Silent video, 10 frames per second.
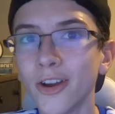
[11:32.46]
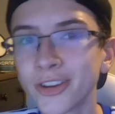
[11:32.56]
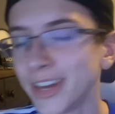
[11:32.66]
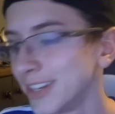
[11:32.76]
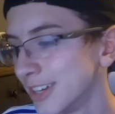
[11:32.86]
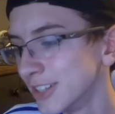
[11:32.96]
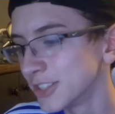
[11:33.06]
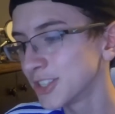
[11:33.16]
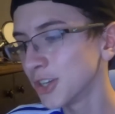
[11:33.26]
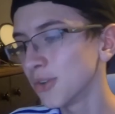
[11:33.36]
Okay,
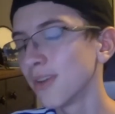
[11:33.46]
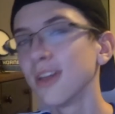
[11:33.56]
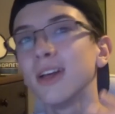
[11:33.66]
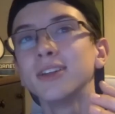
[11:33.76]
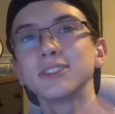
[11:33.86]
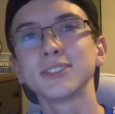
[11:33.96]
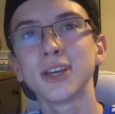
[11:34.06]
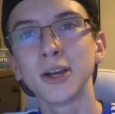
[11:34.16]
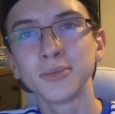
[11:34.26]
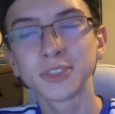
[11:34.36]
so
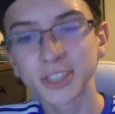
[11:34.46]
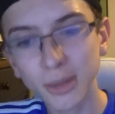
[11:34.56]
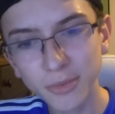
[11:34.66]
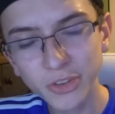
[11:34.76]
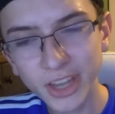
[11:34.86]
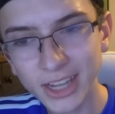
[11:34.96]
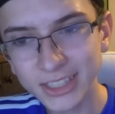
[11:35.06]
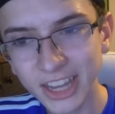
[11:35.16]
some of you guys